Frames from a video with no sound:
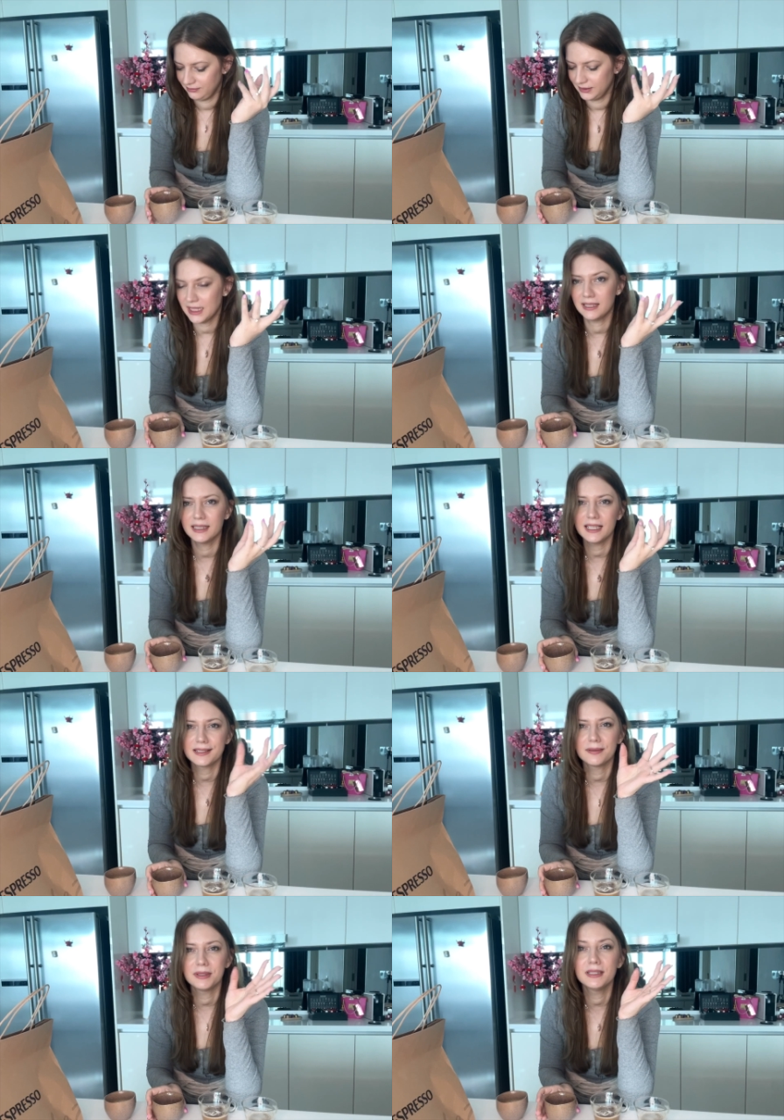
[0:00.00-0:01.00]
Yeah, I guess
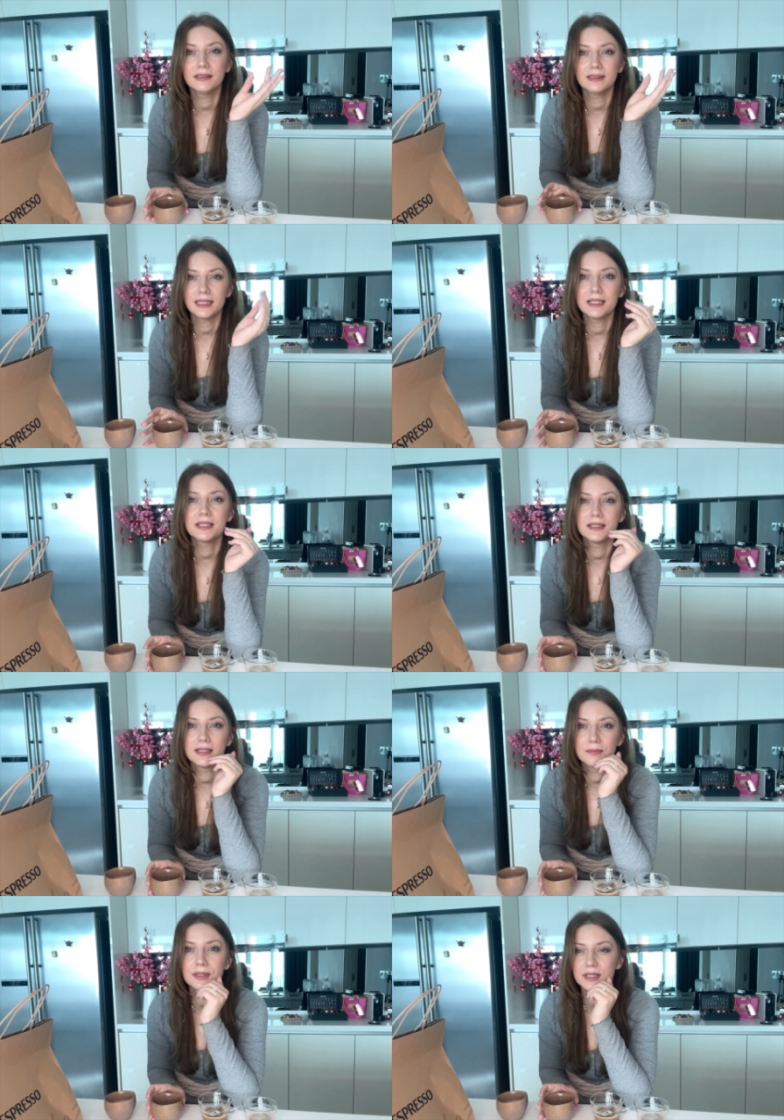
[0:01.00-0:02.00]
something intensity
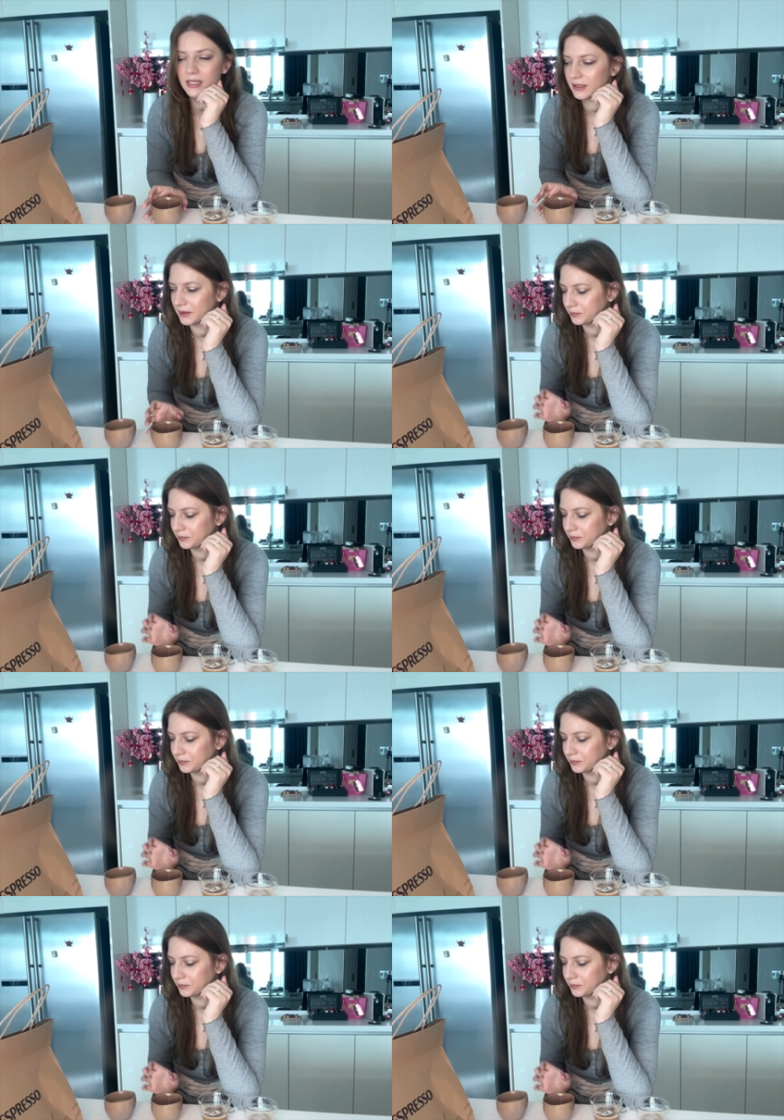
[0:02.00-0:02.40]
number six.